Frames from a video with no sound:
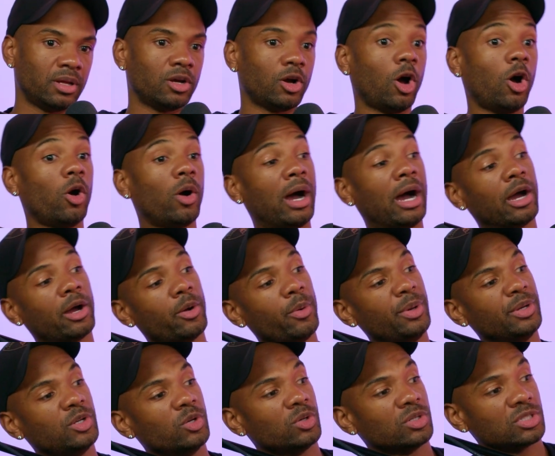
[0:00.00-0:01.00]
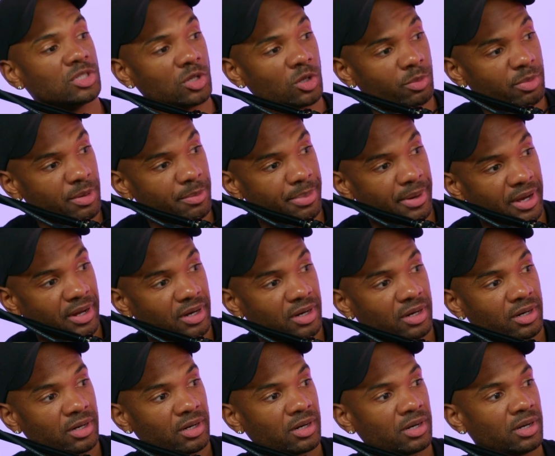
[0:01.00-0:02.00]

can we do this a little bit better?